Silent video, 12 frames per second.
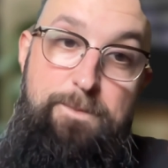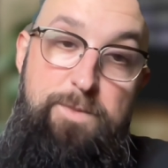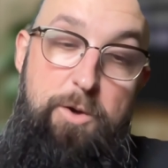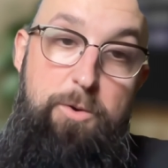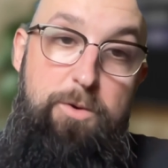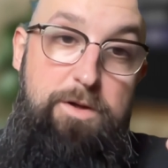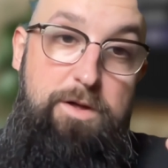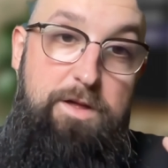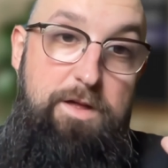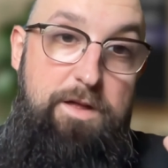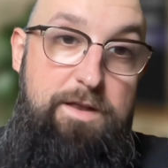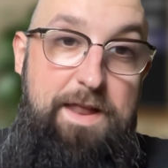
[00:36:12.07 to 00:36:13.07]
So
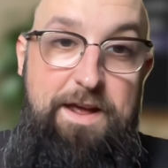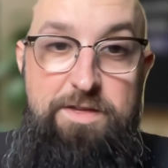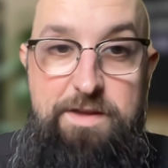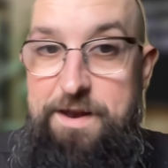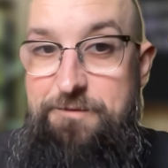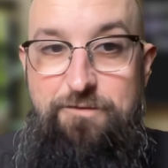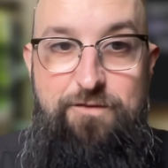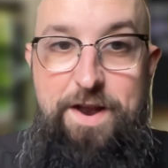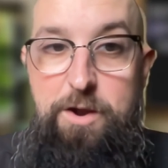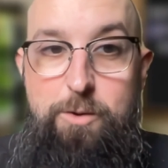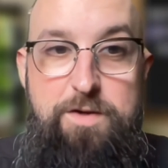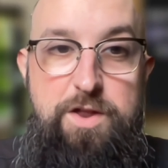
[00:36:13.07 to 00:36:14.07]
next kind of final
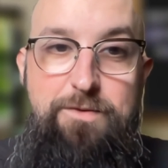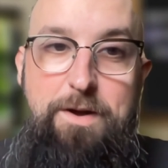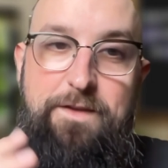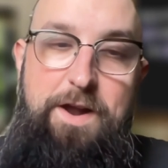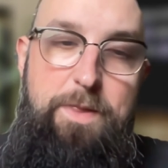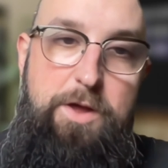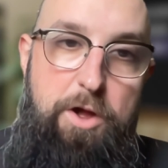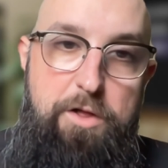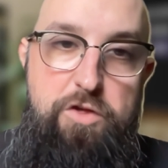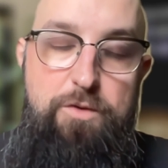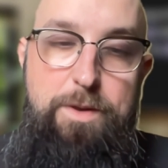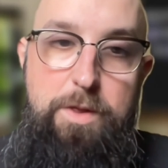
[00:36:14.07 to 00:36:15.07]
question around kind of the
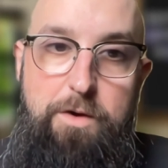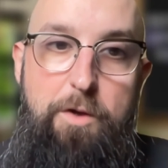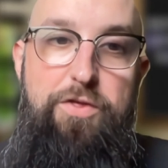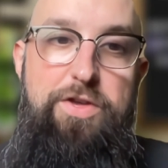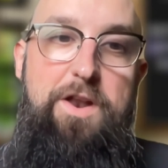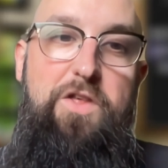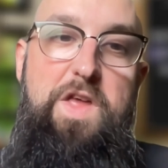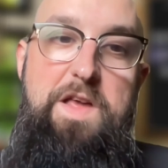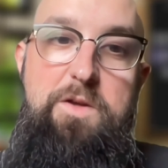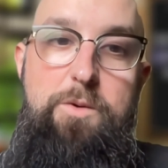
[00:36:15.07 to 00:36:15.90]
culture and growth side of things.